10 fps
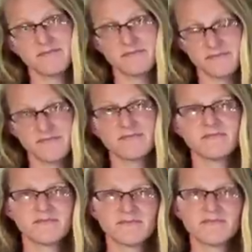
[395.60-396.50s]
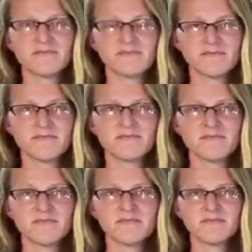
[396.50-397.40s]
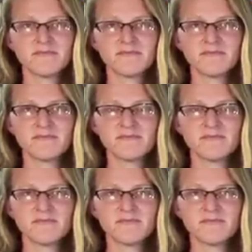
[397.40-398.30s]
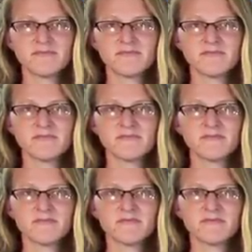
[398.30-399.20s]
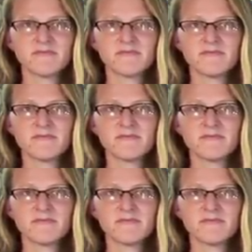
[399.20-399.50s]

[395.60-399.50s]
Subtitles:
(silent)